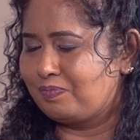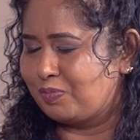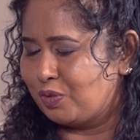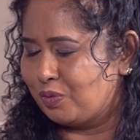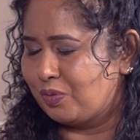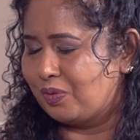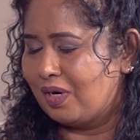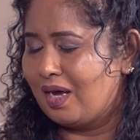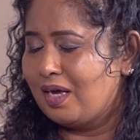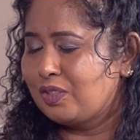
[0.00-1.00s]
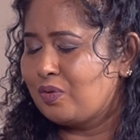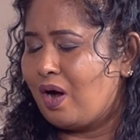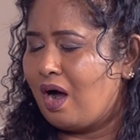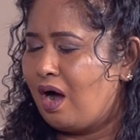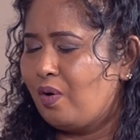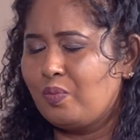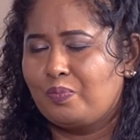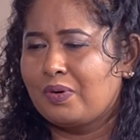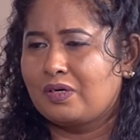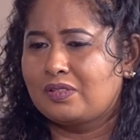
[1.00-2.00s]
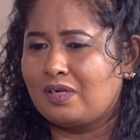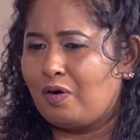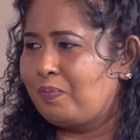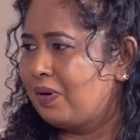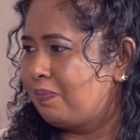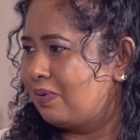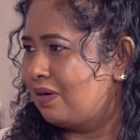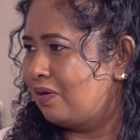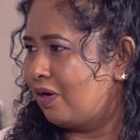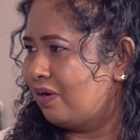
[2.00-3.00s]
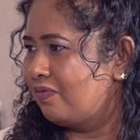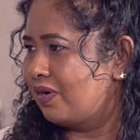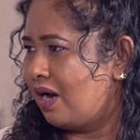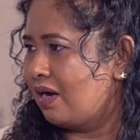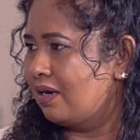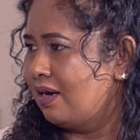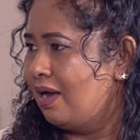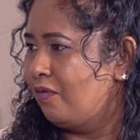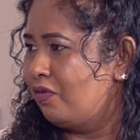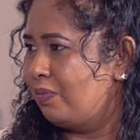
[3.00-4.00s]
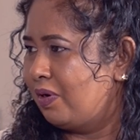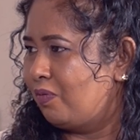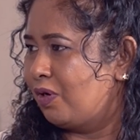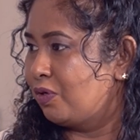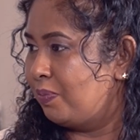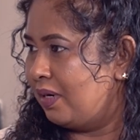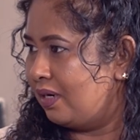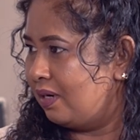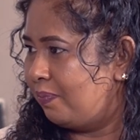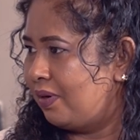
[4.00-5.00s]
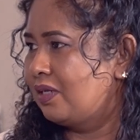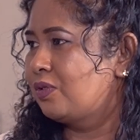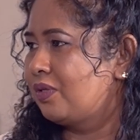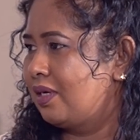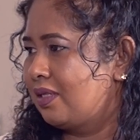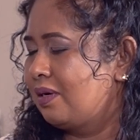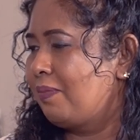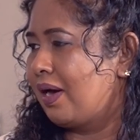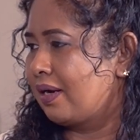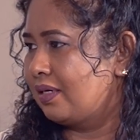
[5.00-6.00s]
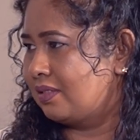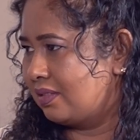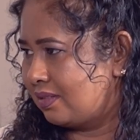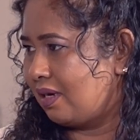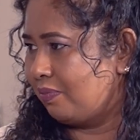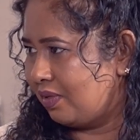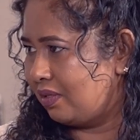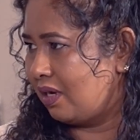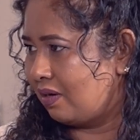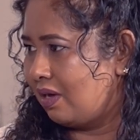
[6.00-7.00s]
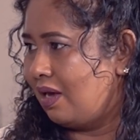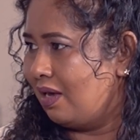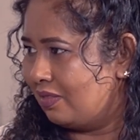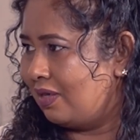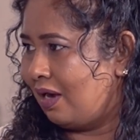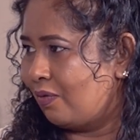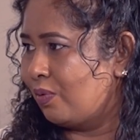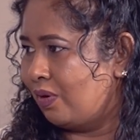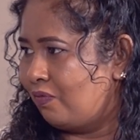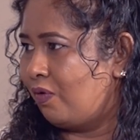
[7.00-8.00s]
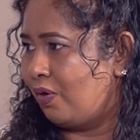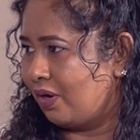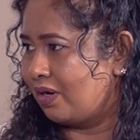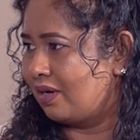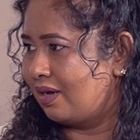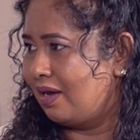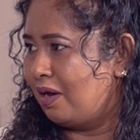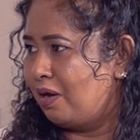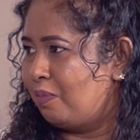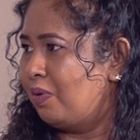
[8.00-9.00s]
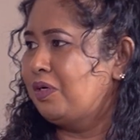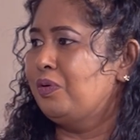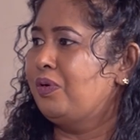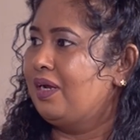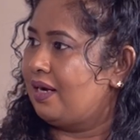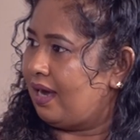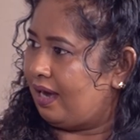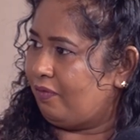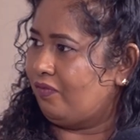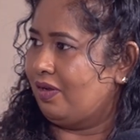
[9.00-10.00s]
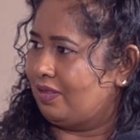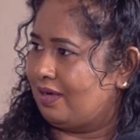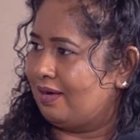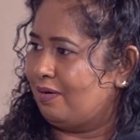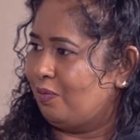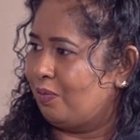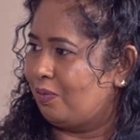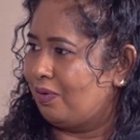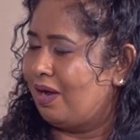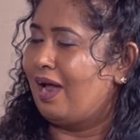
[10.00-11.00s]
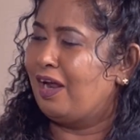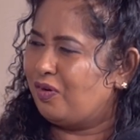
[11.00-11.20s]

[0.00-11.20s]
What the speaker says: you. So how, because now a lot of young women want to be independent, so they think marriage is something they have to avoid. But you did everything and